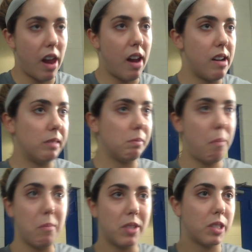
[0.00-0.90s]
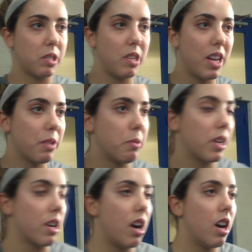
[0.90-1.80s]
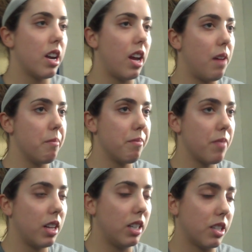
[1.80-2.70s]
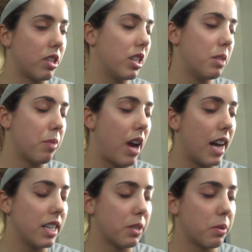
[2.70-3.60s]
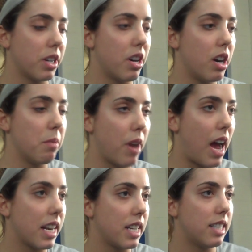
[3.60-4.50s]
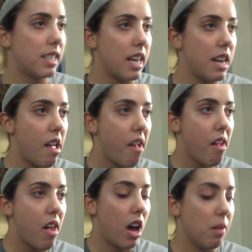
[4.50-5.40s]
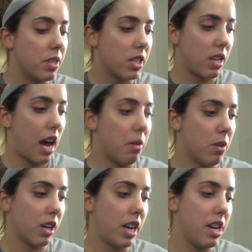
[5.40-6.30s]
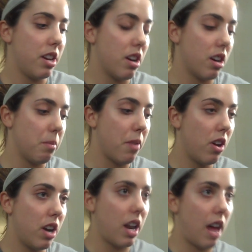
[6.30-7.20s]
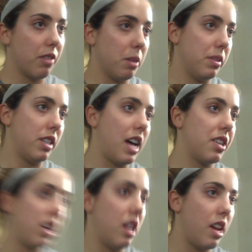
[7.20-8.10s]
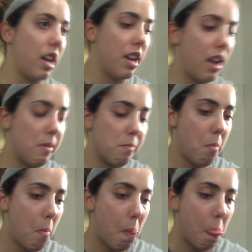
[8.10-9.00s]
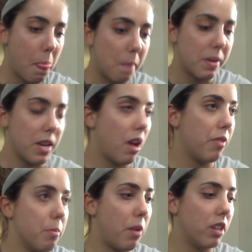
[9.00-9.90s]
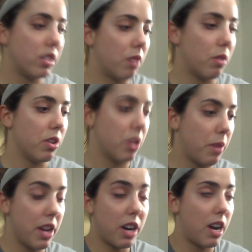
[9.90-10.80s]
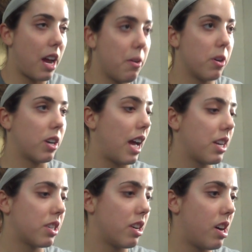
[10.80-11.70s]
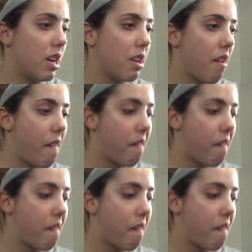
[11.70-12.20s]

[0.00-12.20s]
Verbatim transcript: Yeah, um, just you have to work hard, um, and it starts in practice, working hard in practice, and um, just outworking your opponent every possession. And um, you know, if the ball's not rolling your way, you got to work extra hard.